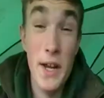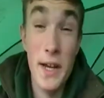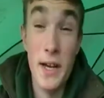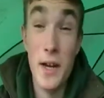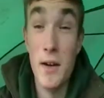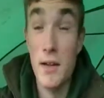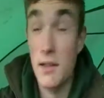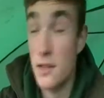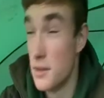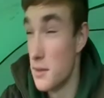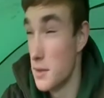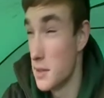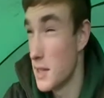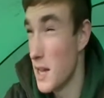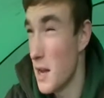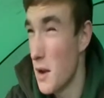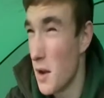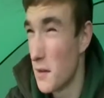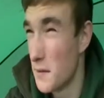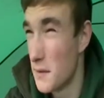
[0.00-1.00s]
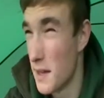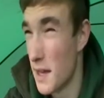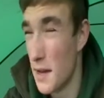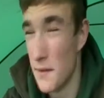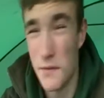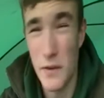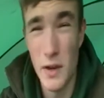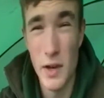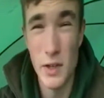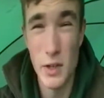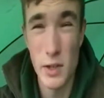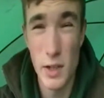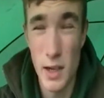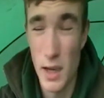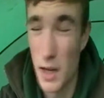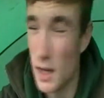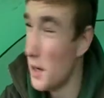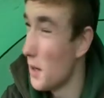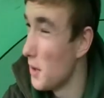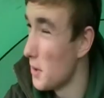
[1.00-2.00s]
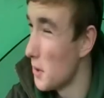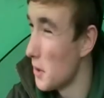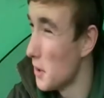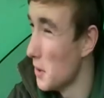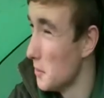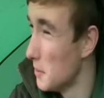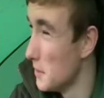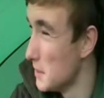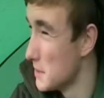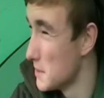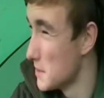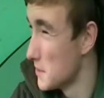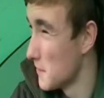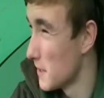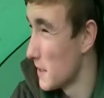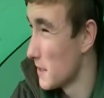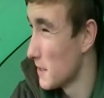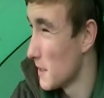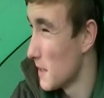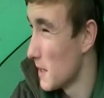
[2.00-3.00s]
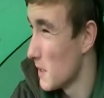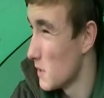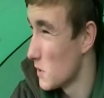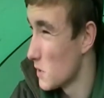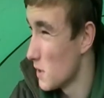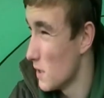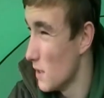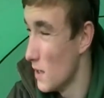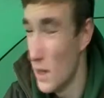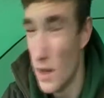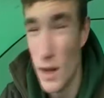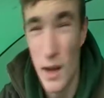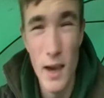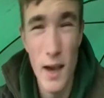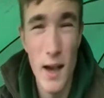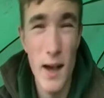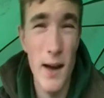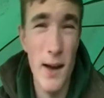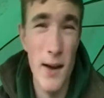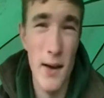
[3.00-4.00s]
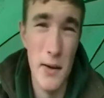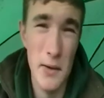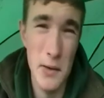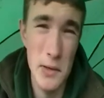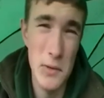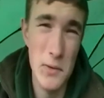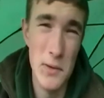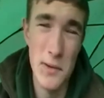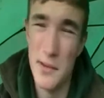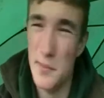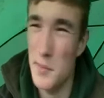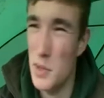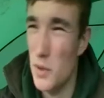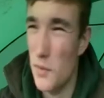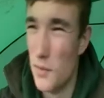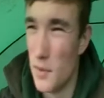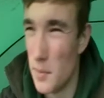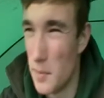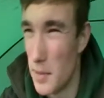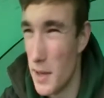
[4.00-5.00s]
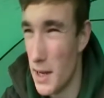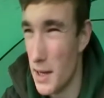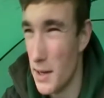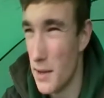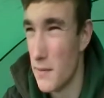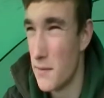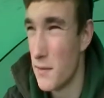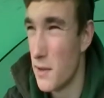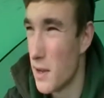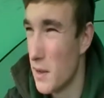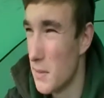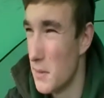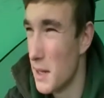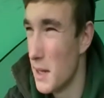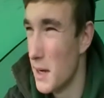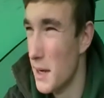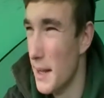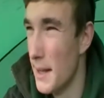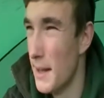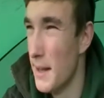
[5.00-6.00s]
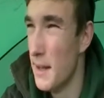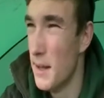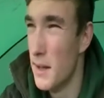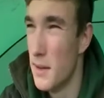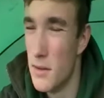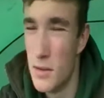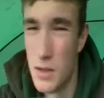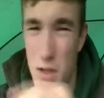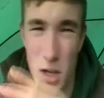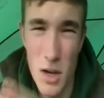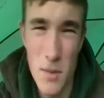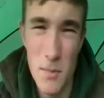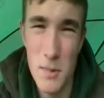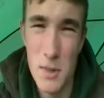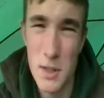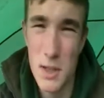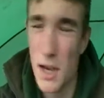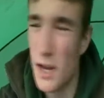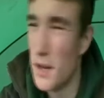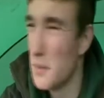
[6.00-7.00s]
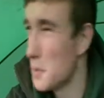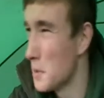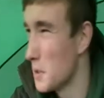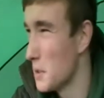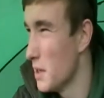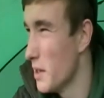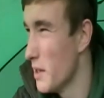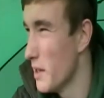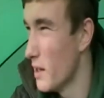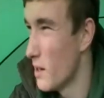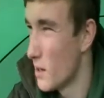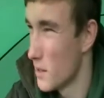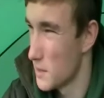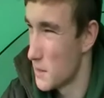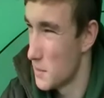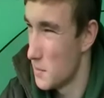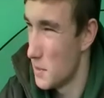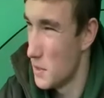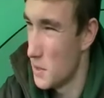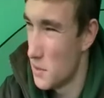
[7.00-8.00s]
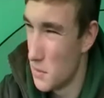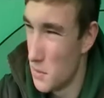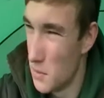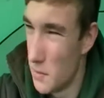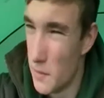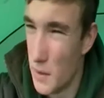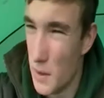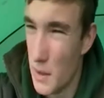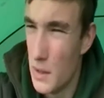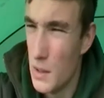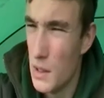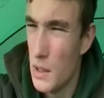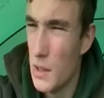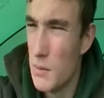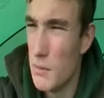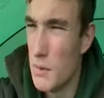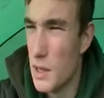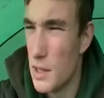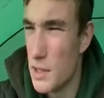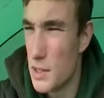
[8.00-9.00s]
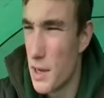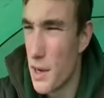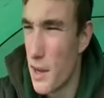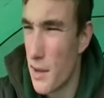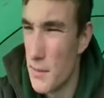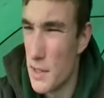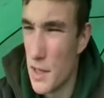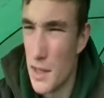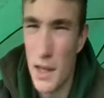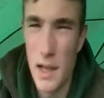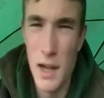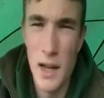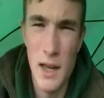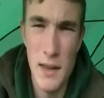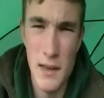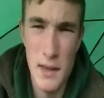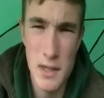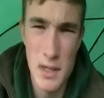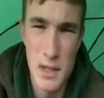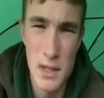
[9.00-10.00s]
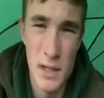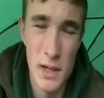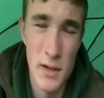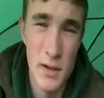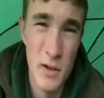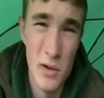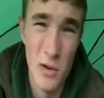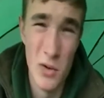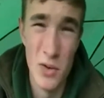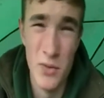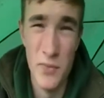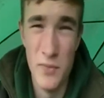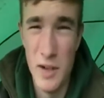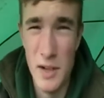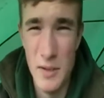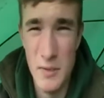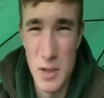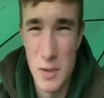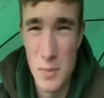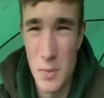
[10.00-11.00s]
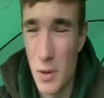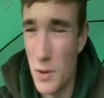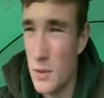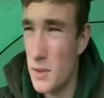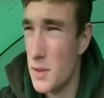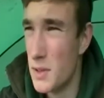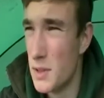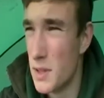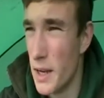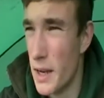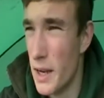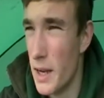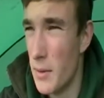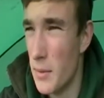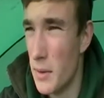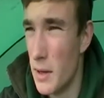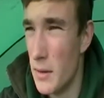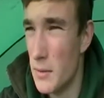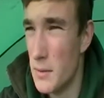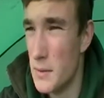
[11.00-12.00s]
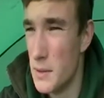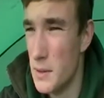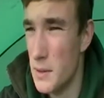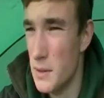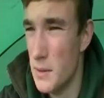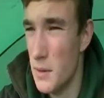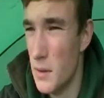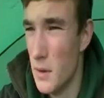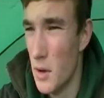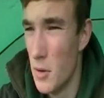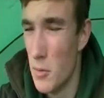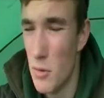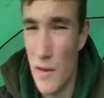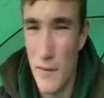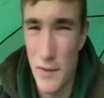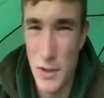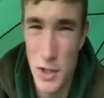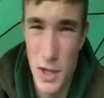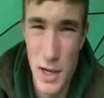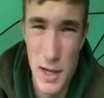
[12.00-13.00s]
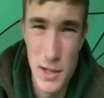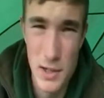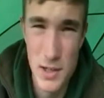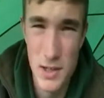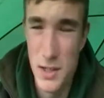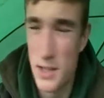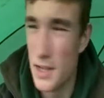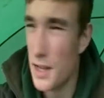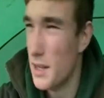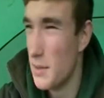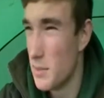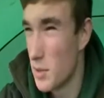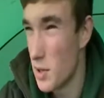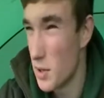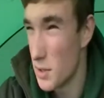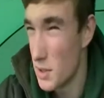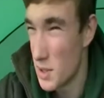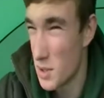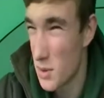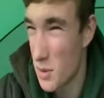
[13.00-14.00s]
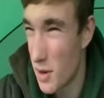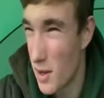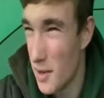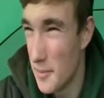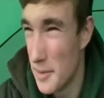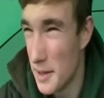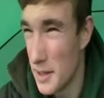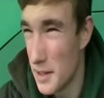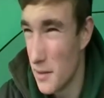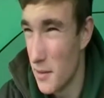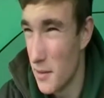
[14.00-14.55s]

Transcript: then guys, so it's now after that fish, and I'm quite pleased to have had that actually. I knew that the move would have paid off to come down here. The sun was up, and I know they like to be sort of, when the sun comes up down here, this is the only lock that really responds well to weather changes, and because it's quite a big